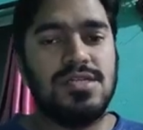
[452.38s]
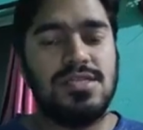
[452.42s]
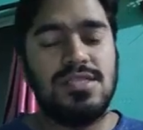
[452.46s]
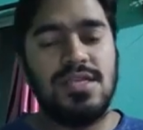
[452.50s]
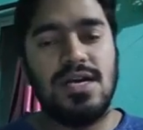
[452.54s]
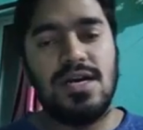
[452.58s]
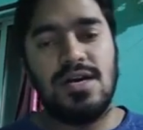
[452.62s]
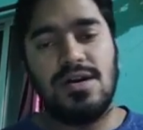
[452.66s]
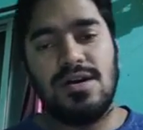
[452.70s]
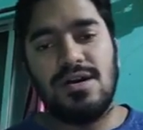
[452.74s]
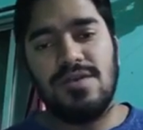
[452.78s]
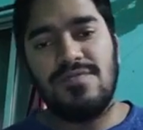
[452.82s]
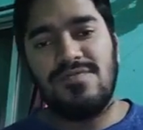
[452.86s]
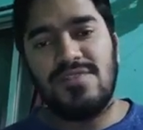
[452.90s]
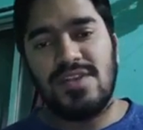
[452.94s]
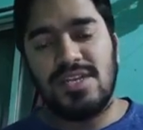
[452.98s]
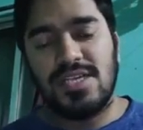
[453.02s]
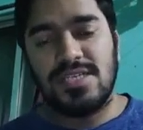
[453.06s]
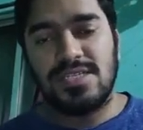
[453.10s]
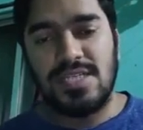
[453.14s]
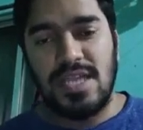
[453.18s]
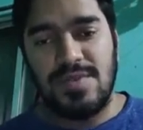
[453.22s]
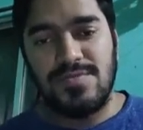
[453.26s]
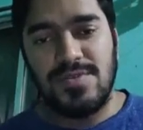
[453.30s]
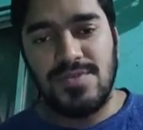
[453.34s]
the
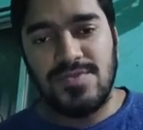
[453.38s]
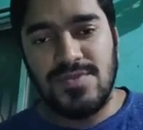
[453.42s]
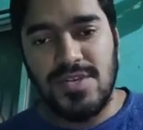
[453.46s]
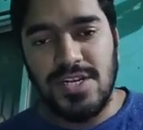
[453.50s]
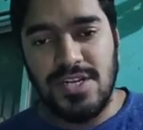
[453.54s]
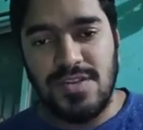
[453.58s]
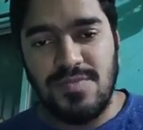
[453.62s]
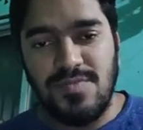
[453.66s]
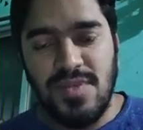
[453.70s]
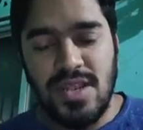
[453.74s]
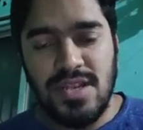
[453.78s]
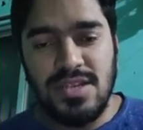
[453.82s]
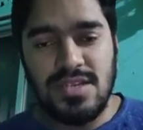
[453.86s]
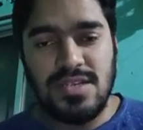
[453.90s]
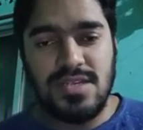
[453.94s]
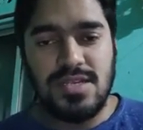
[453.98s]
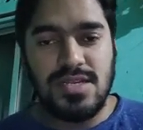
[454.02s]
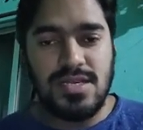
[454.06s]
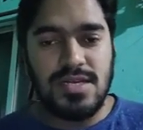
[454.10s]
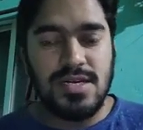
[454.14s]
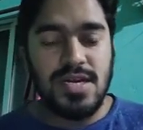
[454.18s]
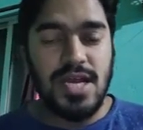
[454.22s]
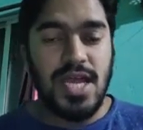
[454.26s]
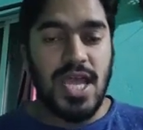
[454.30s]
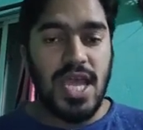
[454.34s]
various types of treatment
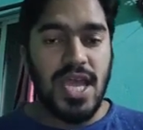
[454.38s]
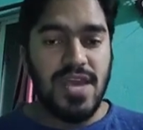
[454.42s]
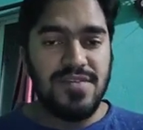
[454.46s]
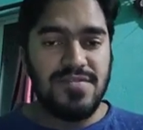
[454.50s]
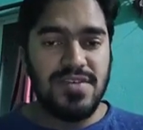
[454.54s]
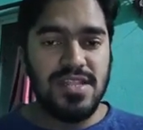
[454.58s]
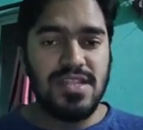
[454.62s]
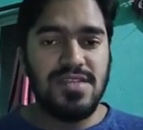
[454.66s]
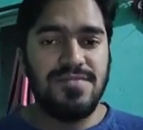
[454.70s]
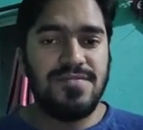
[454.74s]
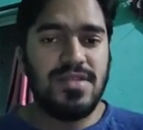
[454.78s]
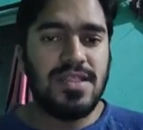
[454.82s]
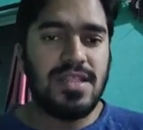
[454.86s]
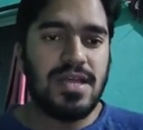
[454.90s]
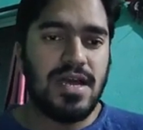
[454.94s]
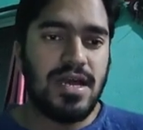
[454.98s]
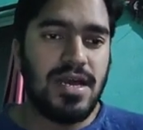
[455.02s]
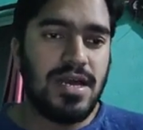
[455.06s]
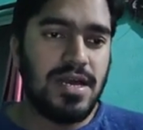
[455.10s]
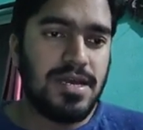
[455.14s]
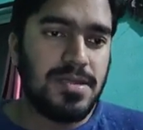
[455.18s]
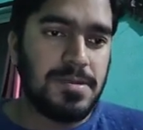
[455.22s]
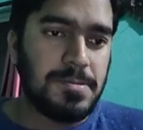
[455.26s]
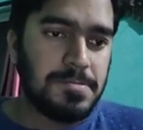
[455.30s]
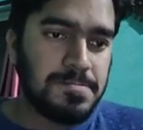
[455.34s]
available
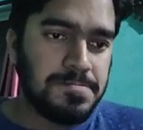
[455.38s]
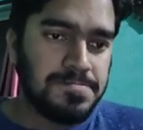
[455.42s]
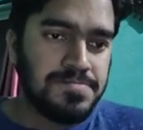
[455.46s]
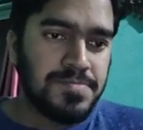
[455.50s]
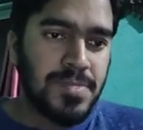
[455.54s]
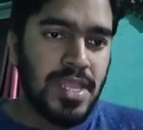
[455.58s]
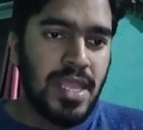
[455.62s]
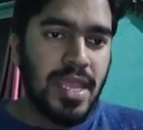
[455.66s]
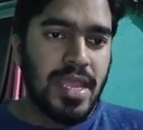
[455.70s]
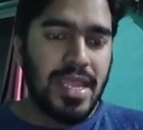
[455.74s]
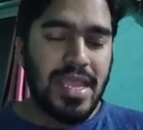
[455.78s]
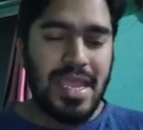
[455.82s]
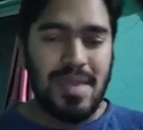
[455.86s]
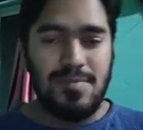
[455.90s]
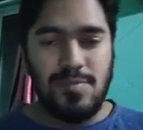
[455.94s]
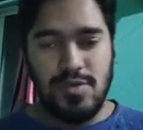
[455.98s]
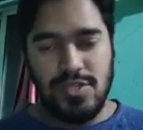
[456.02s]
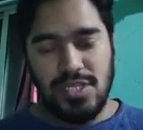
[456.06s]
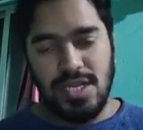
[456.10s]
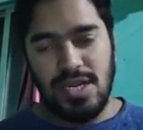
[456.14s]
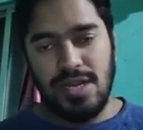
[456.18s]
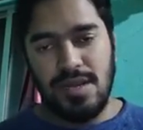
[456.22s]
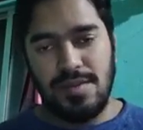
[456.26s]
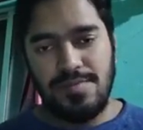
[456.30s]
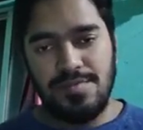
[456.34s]
are
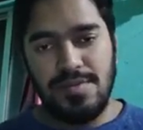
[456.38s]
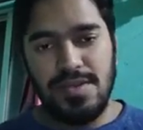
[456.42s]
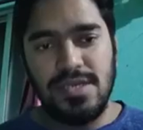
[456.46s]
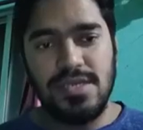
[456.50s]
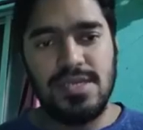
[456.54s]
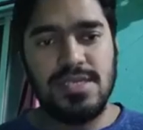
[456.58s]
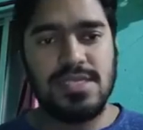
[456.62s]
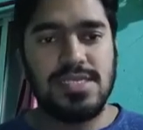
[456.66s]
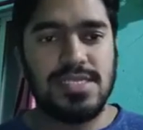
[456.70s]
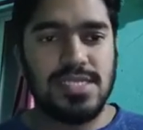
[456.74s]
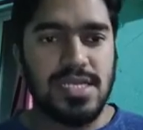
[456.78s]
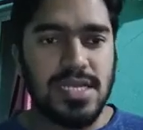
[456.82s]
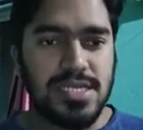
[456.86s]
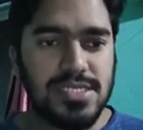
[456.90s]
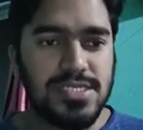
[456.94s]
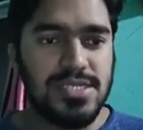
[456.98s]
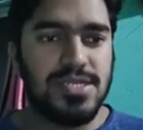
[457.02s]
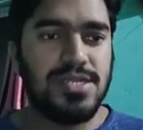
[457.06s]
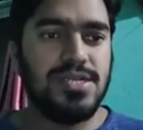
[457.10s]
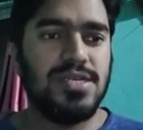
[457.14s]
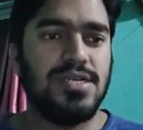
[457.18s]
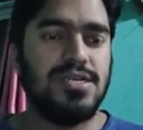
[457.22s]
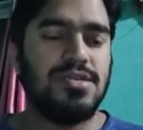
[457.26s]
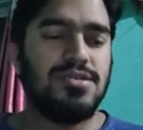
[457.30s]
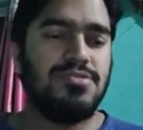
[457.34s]
chemotherapy,
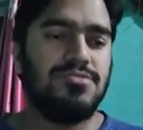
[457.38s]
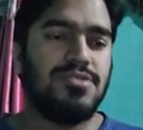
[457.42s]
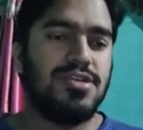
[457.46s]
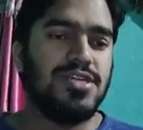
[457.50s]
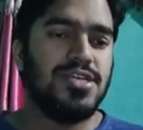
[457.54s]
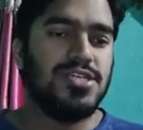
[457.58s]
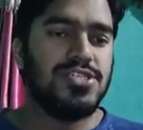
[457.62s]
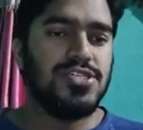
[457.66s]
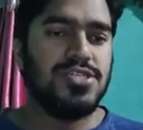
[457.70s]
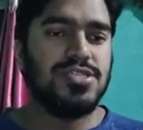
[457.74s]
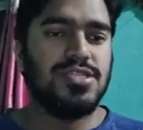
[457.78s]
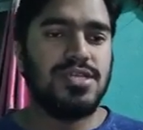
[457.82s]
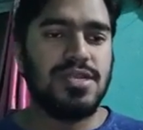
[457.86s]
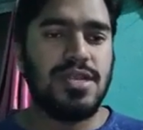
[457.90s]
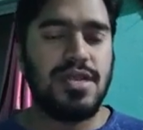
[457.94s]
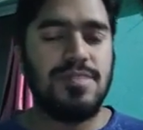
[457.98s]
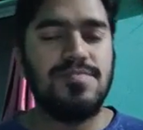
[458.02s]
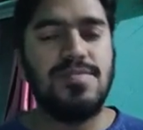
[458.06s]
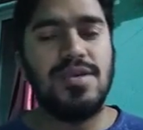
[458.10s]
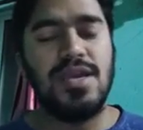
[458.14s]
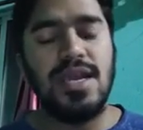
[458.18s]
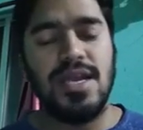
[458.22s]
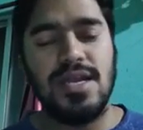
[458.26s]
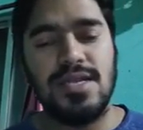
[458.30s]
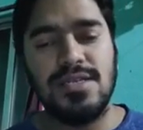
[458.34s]
surgery, radiation
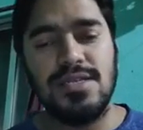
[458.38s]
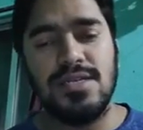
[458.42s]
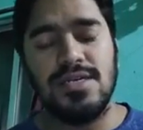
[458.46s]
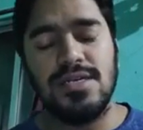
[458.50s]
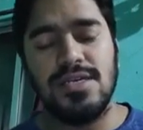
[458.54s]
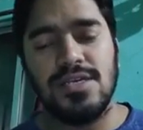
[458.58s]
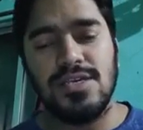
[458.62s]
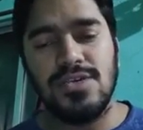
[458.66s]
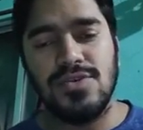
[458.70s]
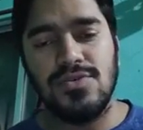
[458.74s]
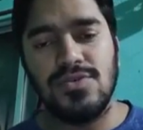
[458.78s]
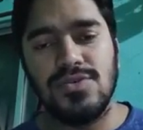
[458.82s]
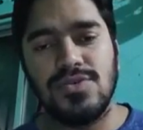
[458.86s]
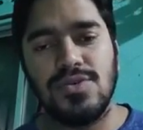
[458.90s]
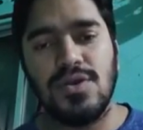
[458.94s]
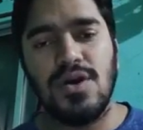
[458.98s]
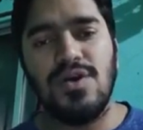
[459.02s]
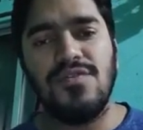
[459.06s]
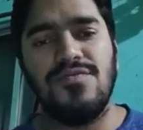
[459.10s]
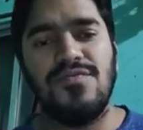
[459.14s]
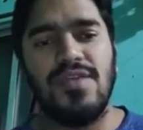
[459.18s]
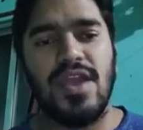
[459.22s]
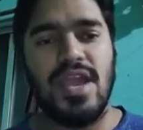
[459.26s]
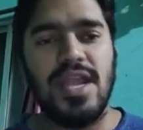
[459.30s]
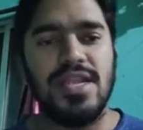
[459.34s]
therapy, and use
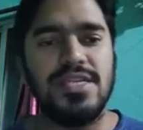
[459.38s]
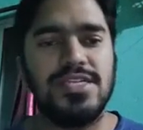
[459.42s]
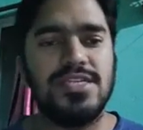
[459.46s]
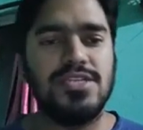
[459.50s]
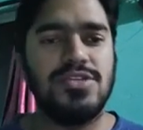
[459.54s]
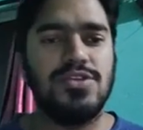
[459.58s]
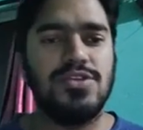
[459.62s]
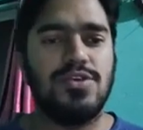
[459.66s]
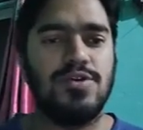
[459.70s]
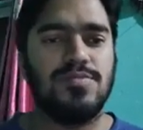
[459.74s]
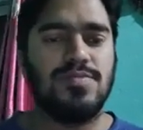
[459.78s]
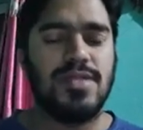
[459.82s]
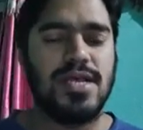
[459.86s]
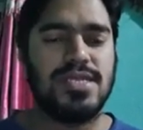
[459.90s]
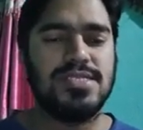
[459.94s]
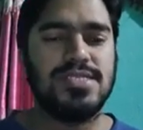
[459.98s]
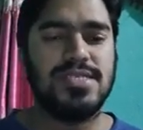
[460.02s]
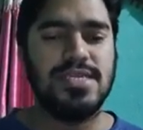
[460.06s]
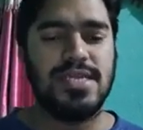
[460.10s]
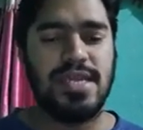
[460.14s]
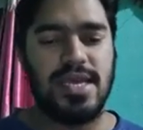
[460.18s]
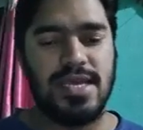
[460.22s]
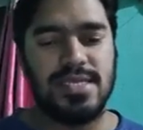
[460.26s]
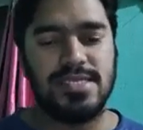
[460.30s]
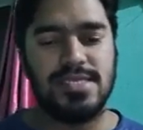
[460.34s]
of
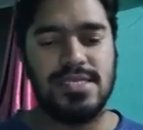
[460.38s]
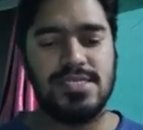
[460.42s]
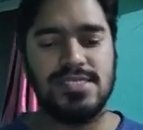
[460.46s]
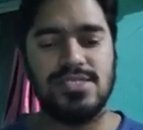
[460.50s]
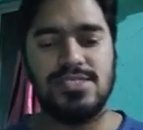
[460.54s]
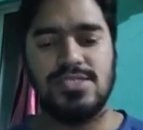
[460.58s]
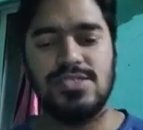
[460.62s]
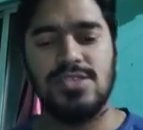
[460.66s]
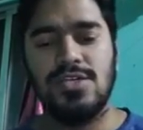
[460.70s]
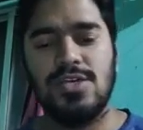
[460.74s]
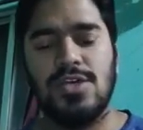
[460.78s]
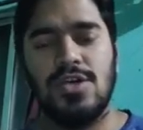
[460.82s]
anti-neoplastic agents.